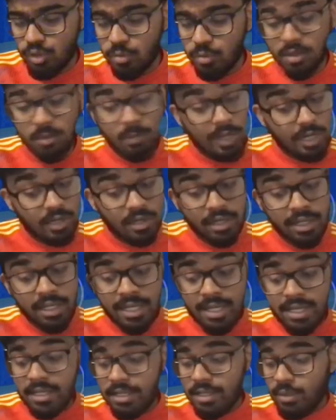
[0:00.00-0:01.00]
speak about
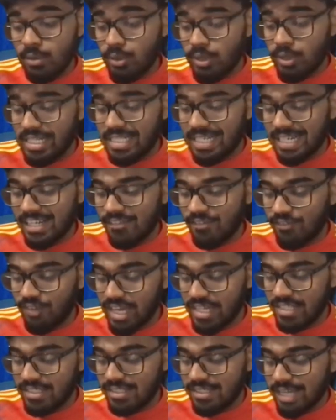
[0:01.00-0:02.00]
who Italy
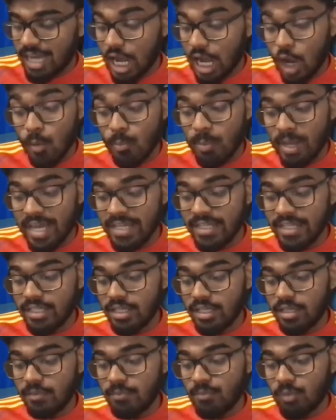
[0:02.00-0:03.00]
face,
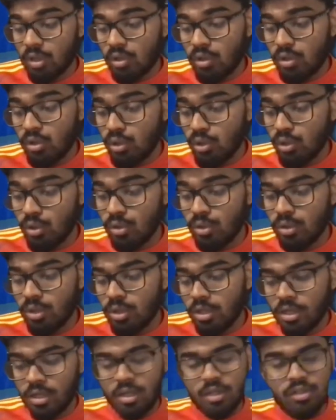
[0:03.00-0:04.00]
Albania, who
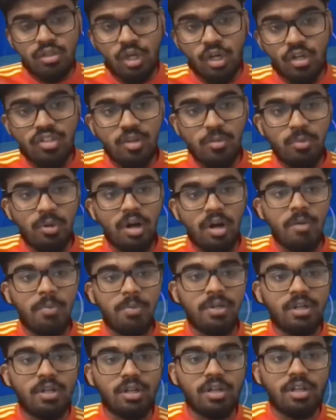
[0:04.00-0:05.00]
Joseph put up
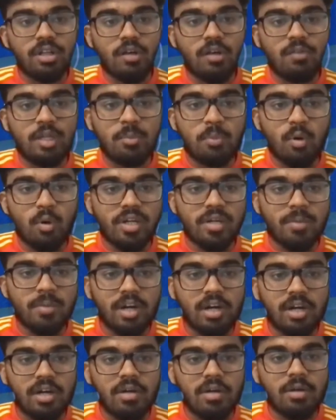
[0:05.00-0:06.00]
a lovely point
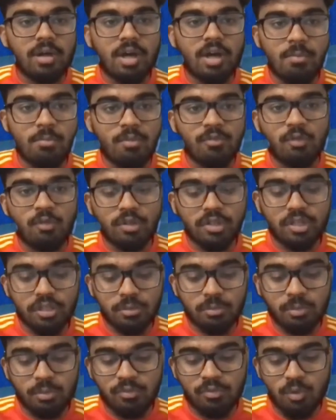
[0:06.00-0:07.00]
about before
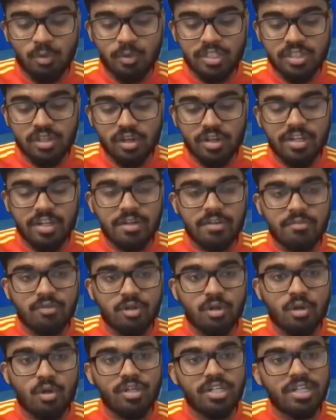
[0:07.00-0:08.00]
we start
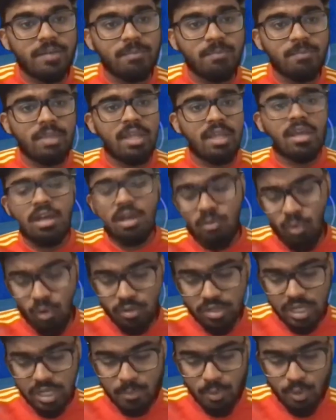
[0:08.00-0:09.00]
recording. What
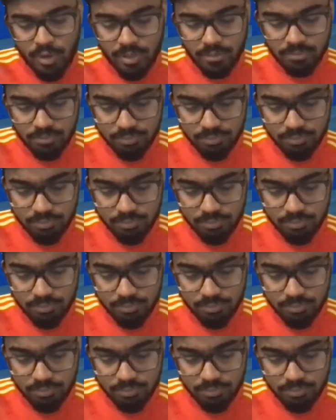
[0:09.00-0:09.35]
was that point?